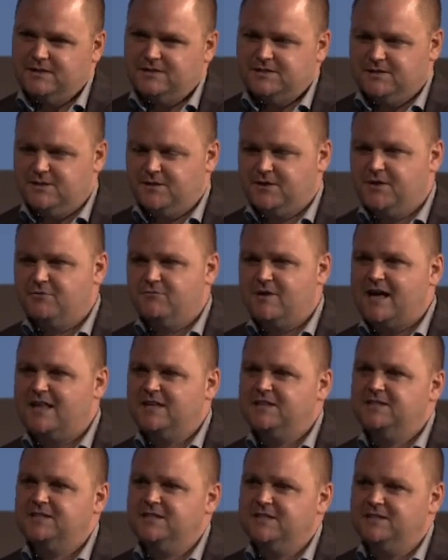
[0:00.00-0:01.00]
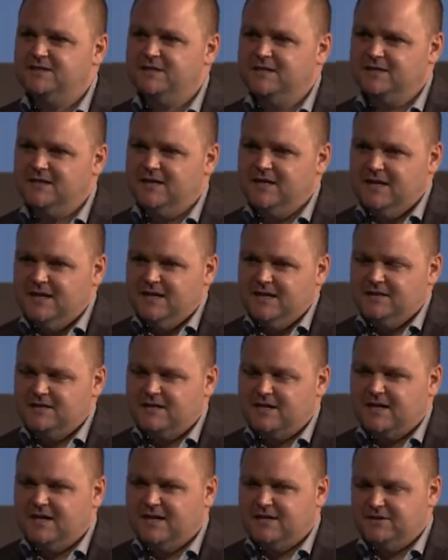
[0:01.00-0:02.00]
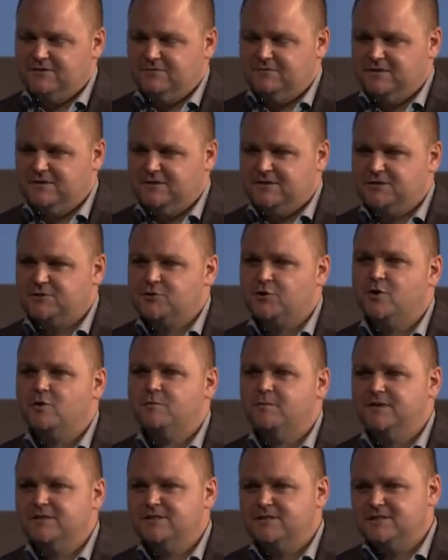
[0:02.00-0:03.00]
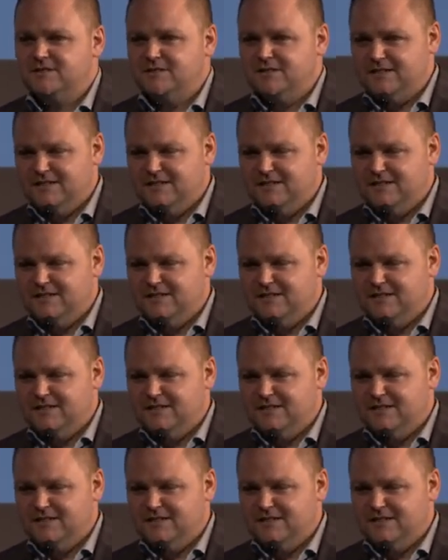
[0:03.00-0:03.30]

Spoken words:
It's the chirality that kind of determines